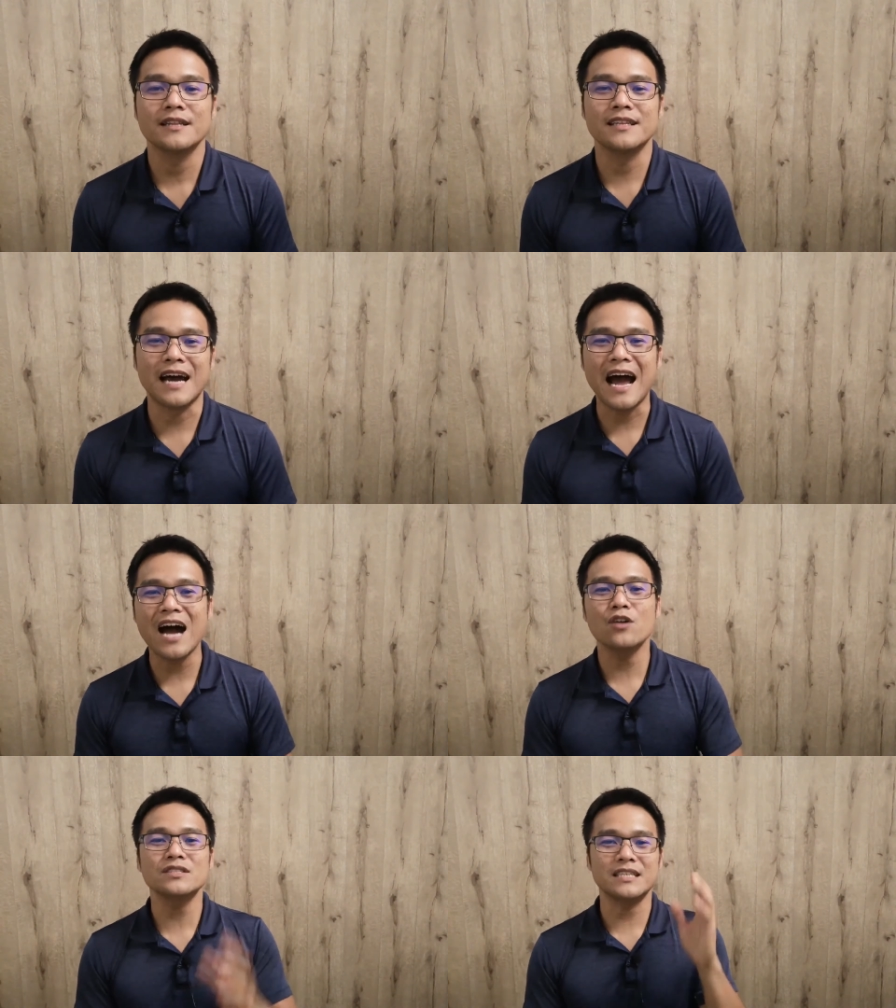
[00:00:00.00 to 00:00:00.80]
the
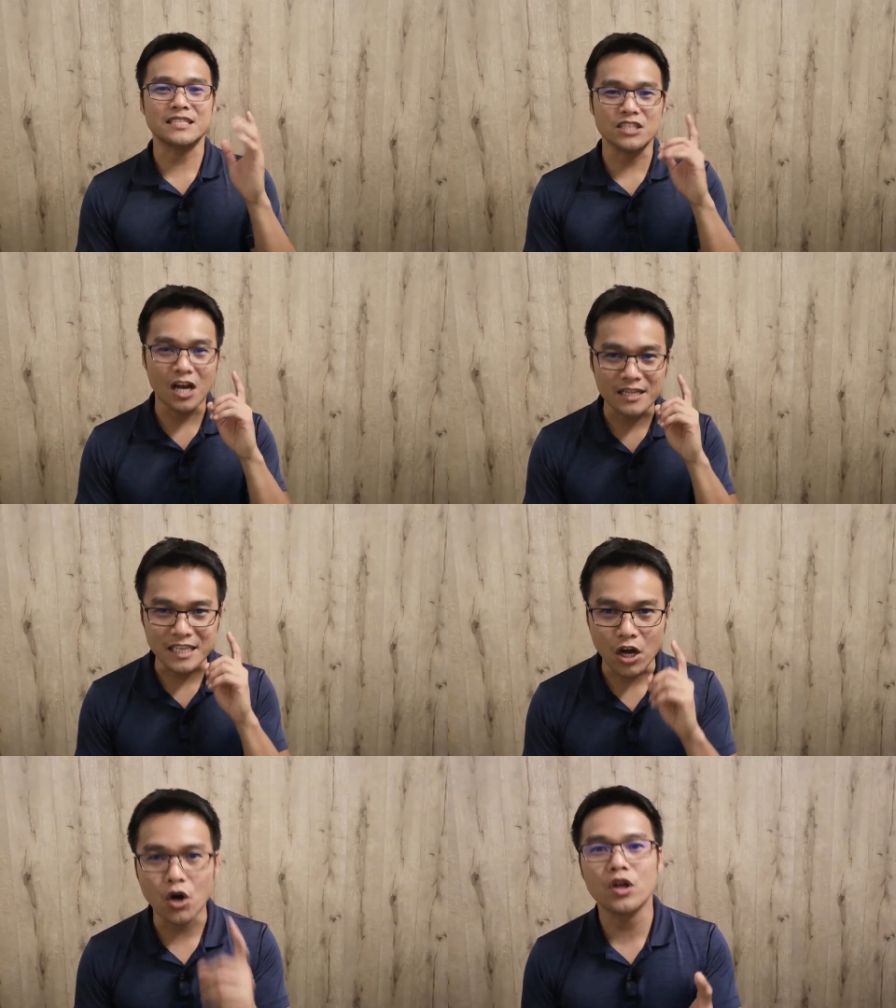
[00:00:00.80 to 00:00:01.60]
house is not
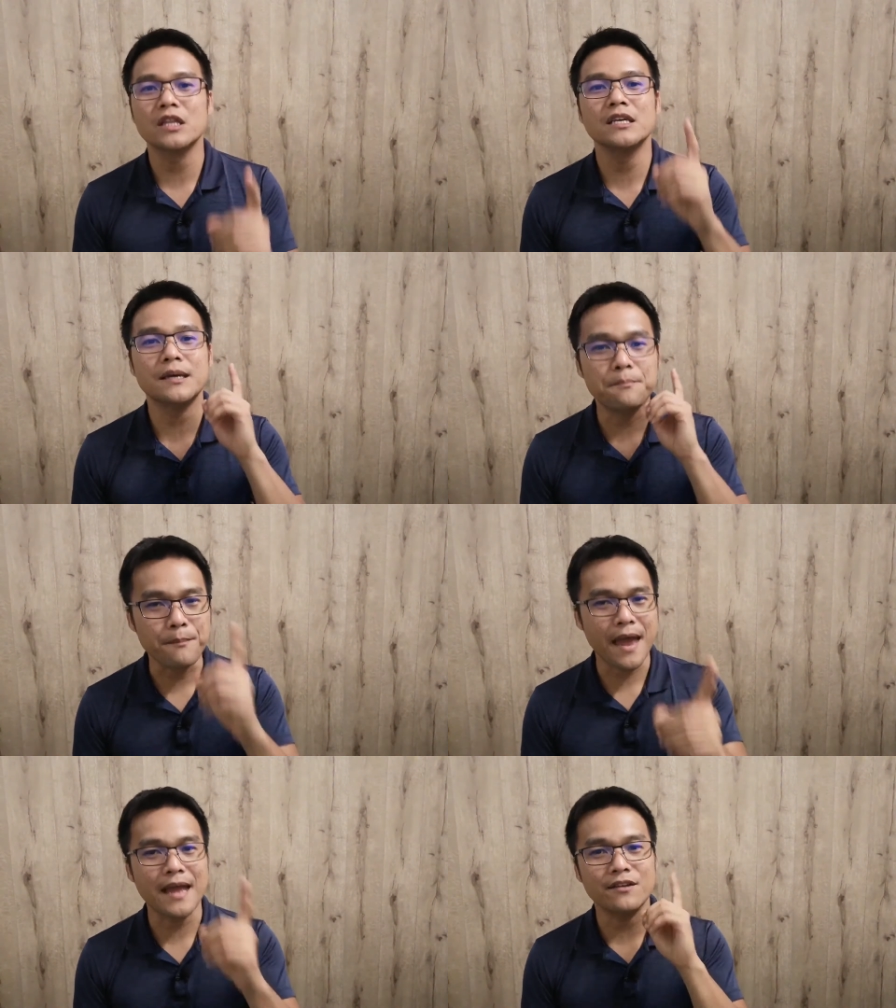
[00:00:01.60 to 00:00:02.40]
the owner's
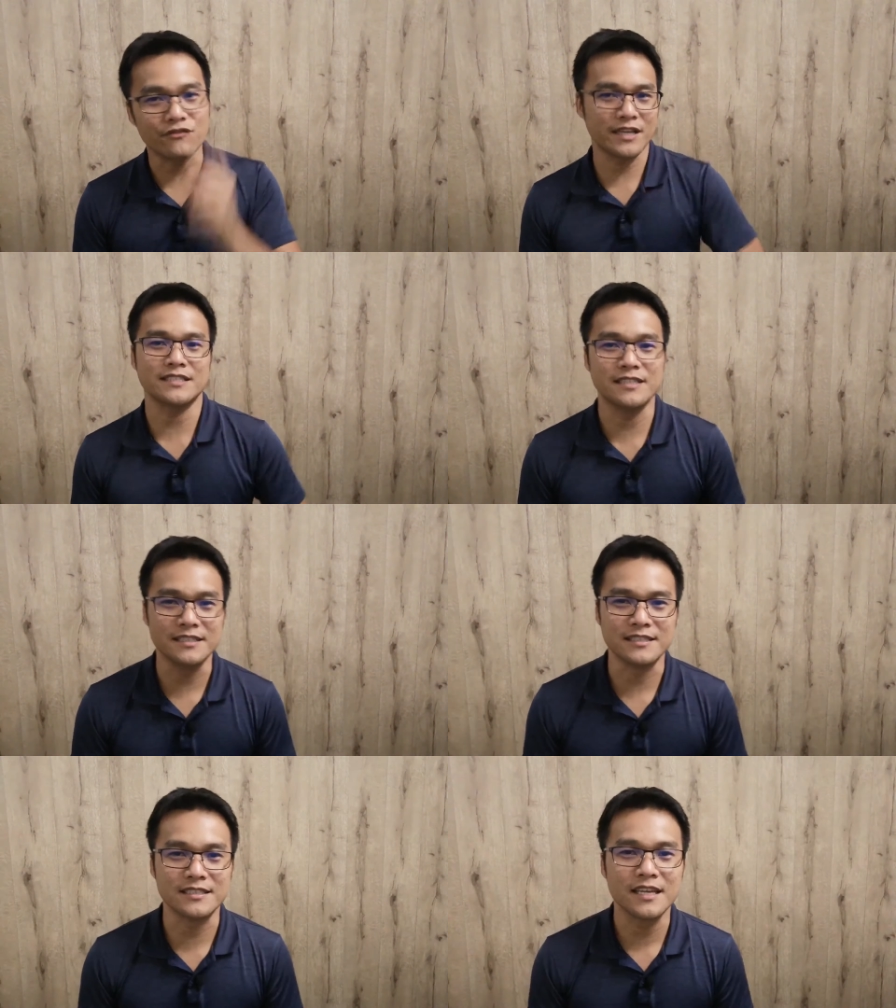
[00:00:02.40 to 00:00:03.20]
main
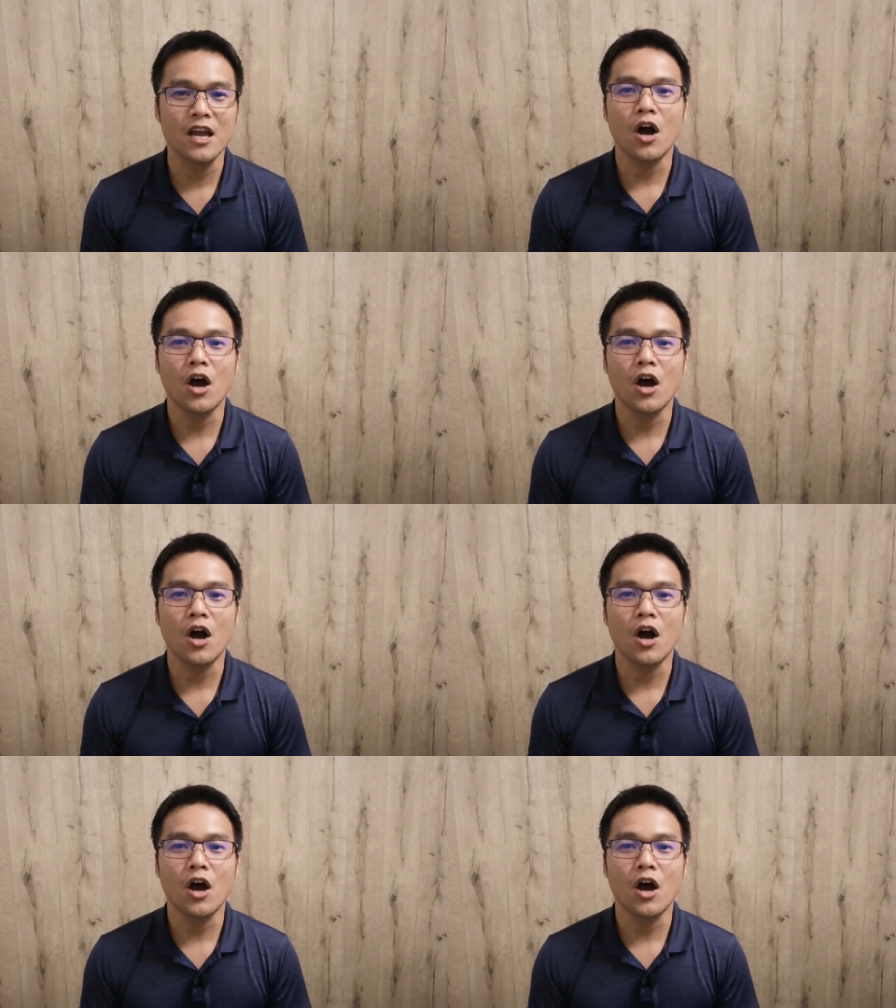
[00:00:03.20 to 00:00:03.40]
residence,